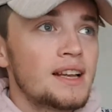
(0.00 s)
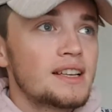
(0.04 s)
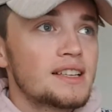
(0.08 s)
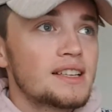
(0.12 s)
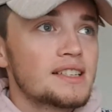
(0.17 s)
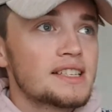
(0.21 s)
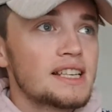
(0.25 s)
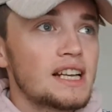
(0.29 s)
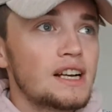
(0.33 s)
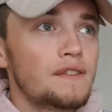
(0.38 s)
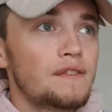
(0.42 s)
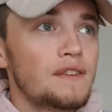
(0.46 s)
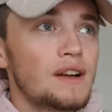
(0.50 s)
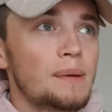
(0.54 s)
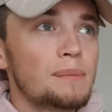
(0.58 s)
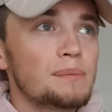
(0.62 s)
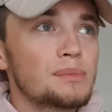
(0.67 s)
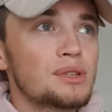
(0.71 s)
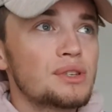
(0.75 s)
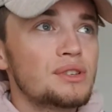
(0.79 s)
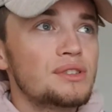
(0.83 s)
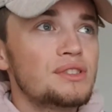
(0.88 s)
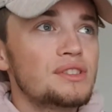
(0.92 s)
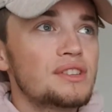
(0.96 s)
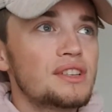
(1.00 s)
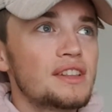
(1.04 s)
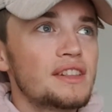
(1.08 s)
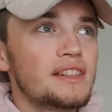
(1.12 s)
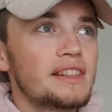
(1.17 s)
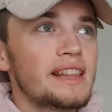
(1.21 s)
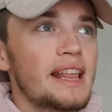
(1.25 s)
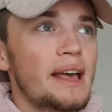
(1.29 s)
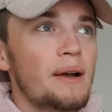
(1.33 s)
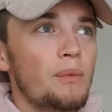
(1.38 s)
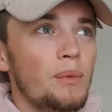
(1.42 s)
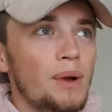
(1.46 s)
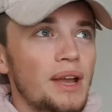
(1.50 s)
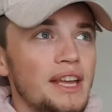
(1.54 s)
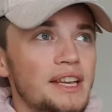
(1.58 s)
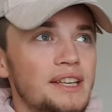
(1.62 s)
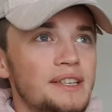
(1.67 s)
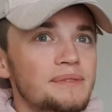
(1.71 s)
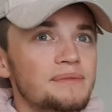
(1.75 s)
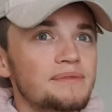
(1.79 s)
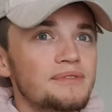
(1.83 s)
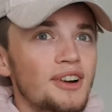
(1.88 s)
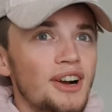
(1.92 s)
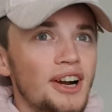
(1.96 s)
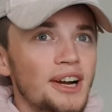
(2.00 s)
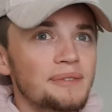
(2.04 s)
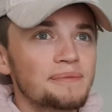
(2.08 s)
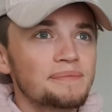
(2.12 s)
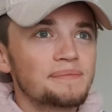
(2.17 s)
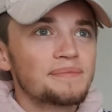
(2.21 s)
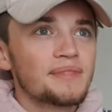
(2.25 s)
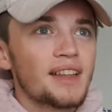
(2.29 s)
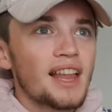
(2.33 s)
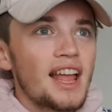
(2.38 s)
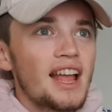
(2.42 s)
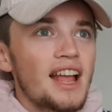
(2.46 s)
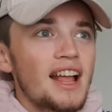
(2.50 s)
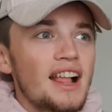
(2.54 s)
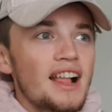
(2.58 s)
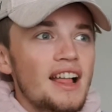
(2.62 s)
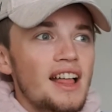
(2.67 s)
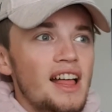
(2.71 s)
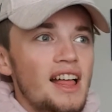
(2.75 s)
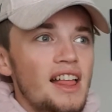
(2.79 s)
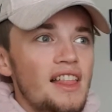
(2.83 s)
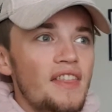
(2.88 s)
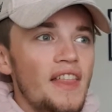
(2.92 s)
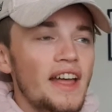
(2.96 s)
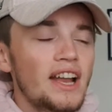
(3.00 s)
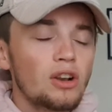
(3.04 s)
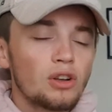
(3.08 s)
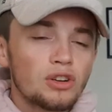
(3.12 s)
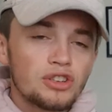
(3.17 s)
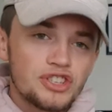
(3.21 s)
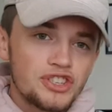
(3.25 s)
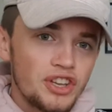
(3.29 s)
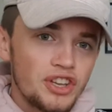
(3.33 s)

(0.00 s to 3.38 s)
Southampton, they're weird, right? They lost